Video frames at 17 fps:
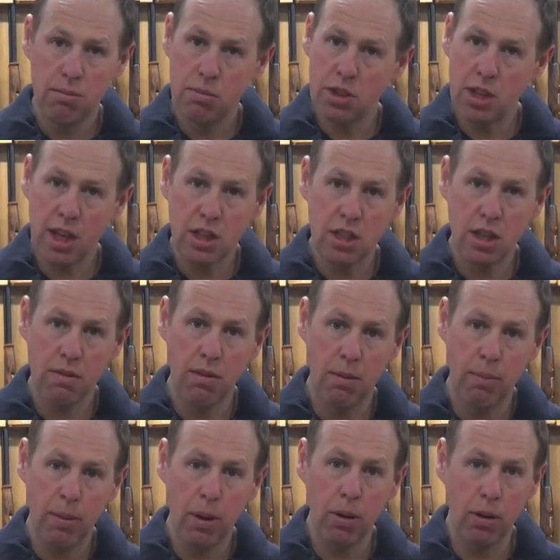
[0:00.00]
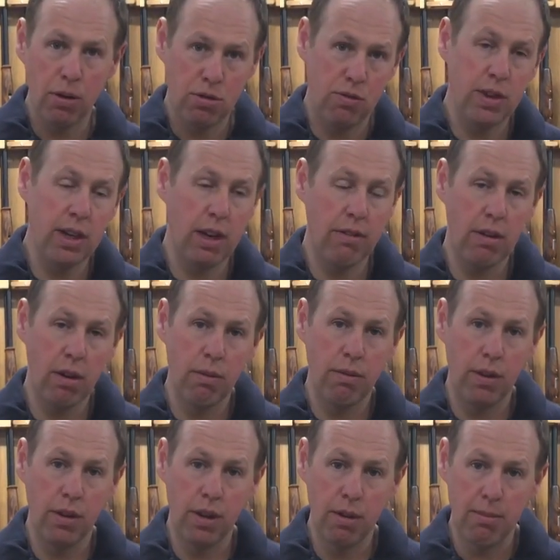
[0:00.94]
6 different pockets feeling
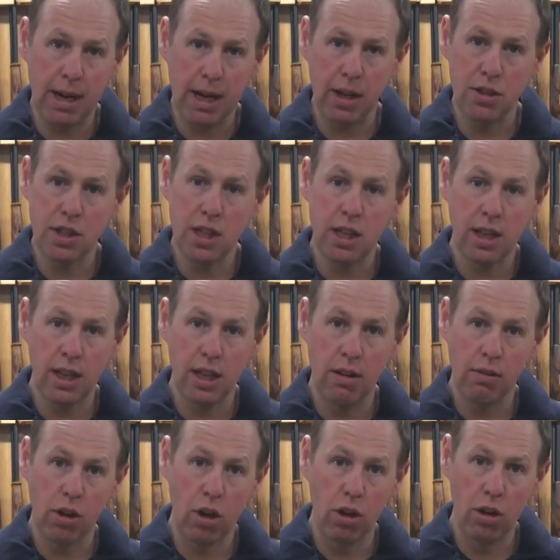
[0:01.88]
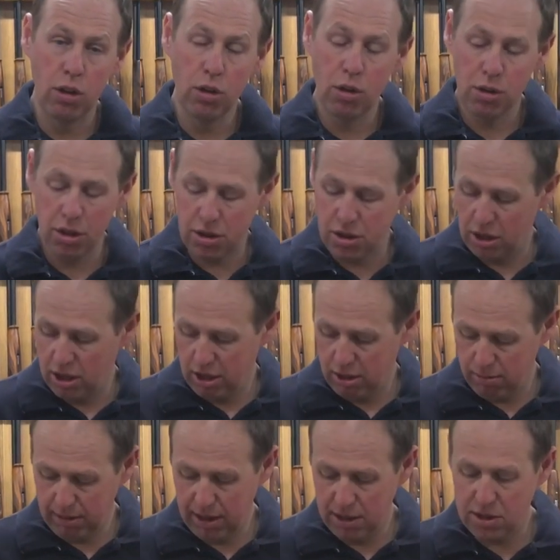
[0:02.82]
around for the magazine that you've got loaded.
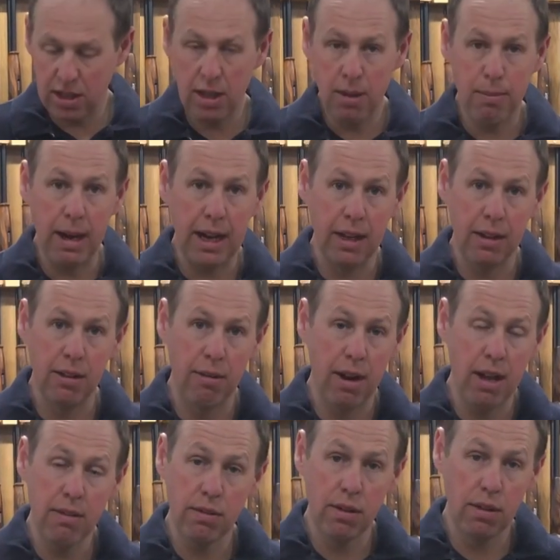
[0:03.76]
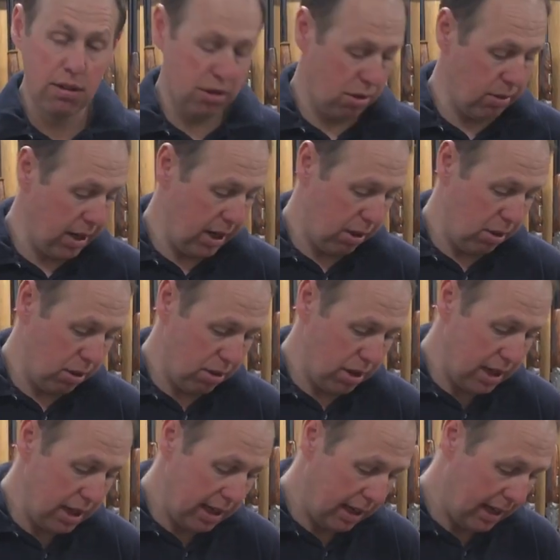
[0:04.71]
Well, it's in the back of the rifle. It's quite a good,
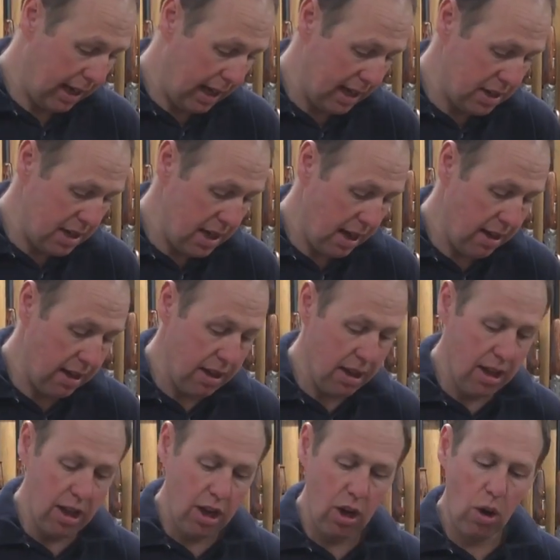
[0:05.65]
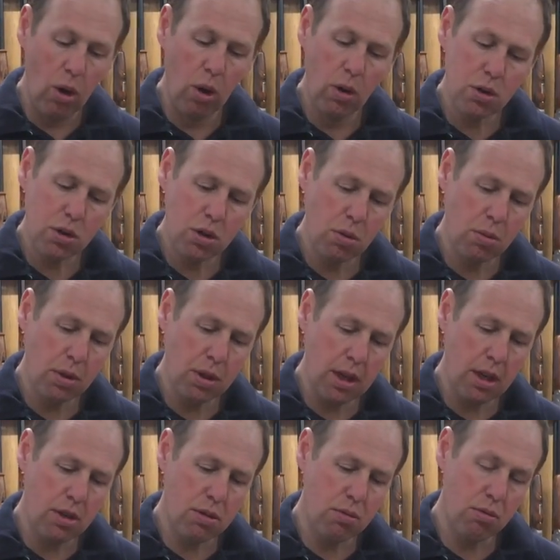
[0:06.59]
neat little idea. Also, with
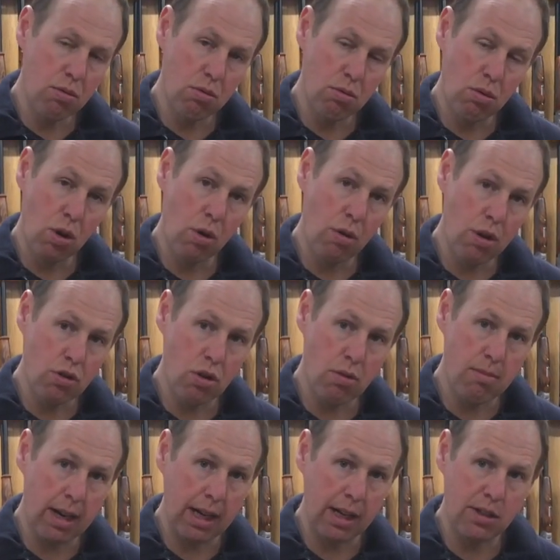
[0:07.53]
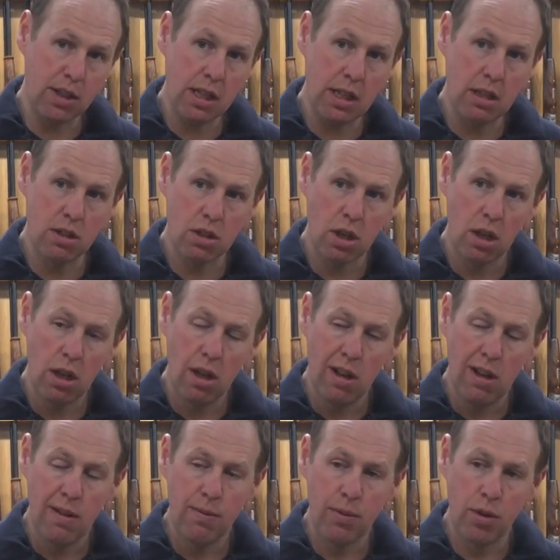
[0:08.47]
these rotary drum magazines,
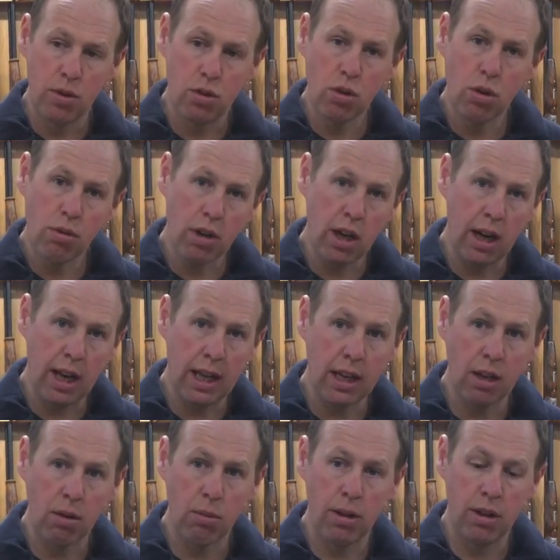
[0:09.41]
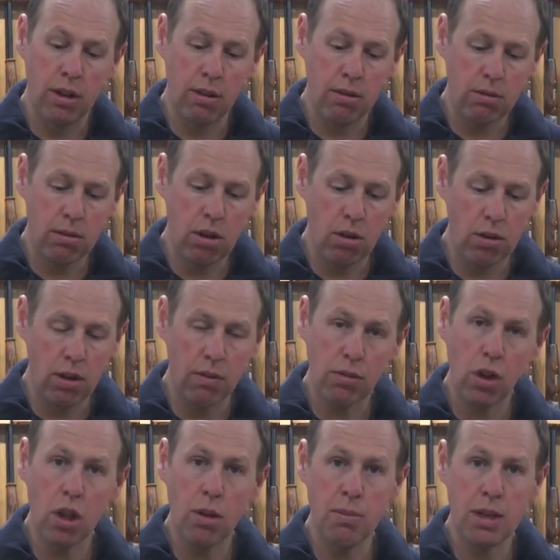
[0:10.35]
they don't really like it when you've
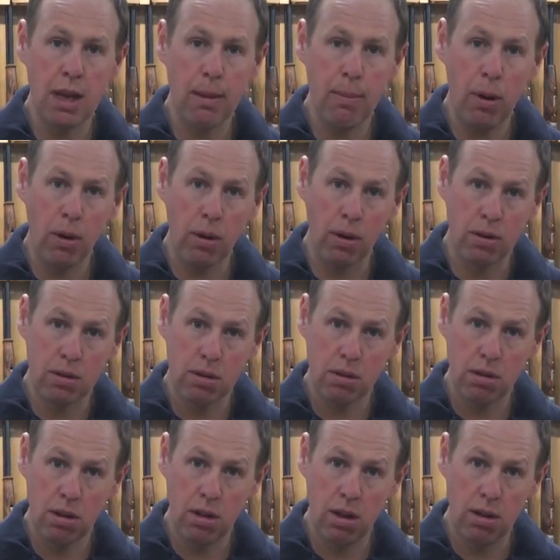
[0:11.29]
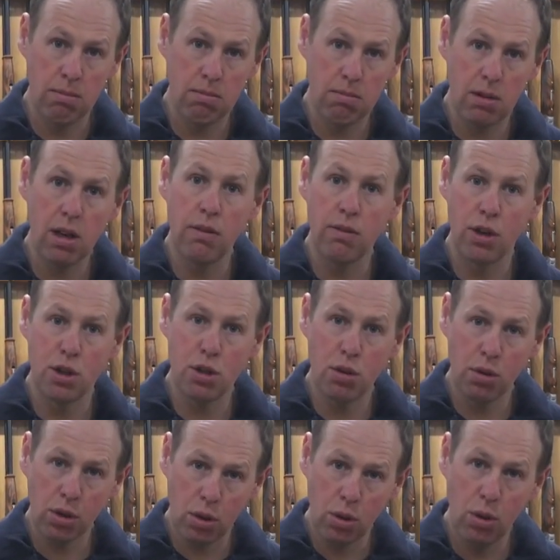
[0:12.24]
got them in your pocket. And if you're
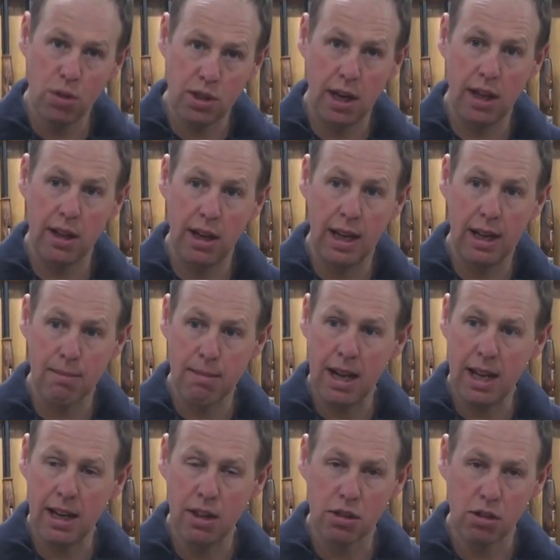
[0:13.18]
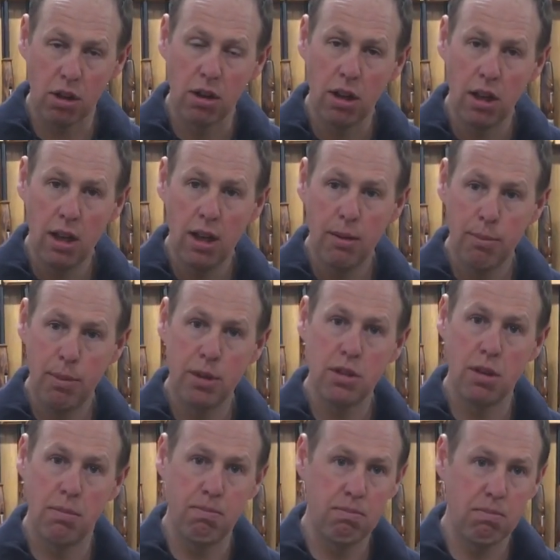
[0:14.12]
shooting coats, anything like mine, it's got bits of